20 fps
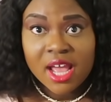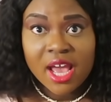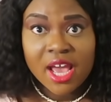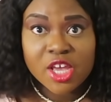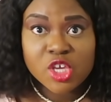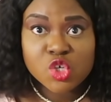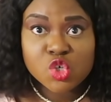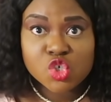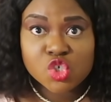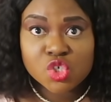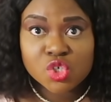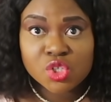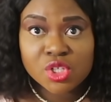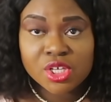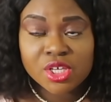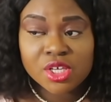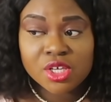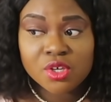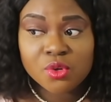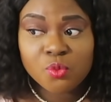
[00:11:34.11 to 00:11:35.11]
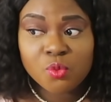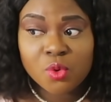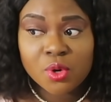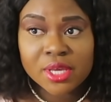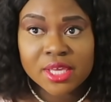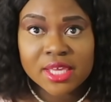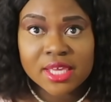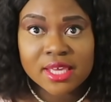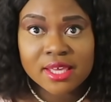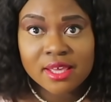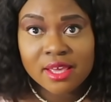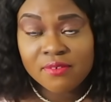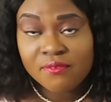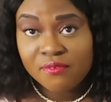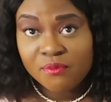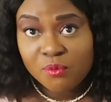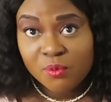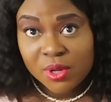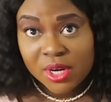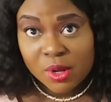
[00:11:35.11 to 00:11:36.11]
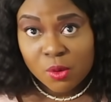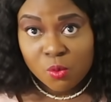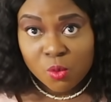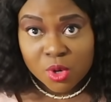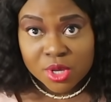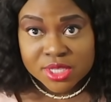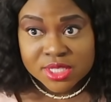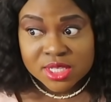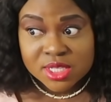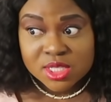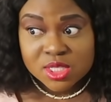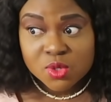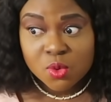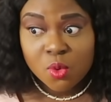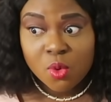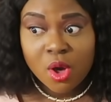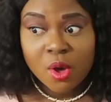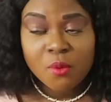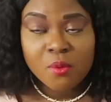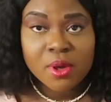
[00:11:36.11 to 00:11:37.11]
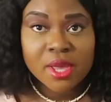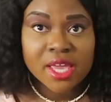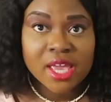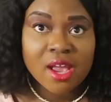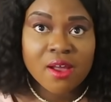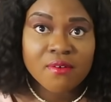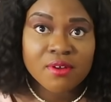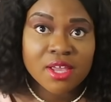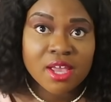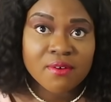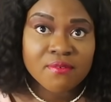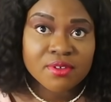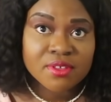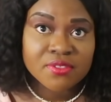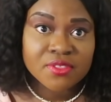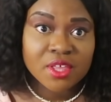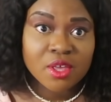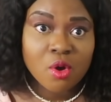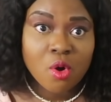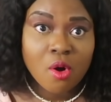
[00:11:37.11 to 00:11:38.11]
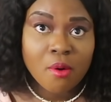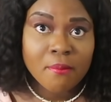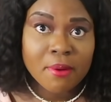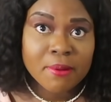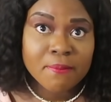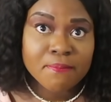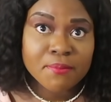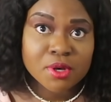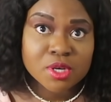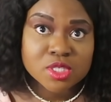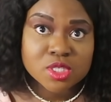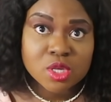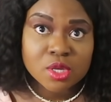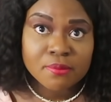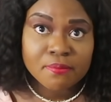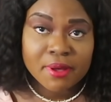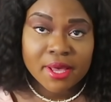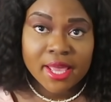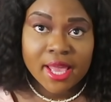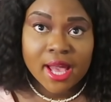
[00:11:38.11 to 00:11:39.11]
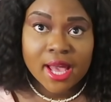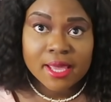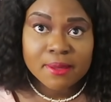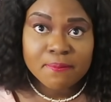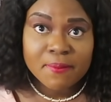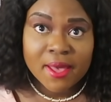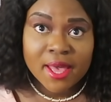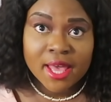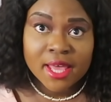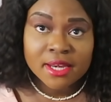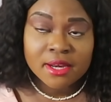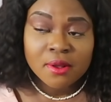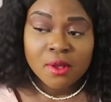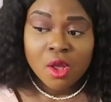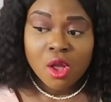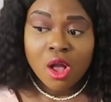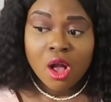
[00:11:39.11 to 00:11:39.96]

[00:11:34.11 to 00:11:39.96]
I usually would, when I was in school, I would carry everything, all my books, on my iPad.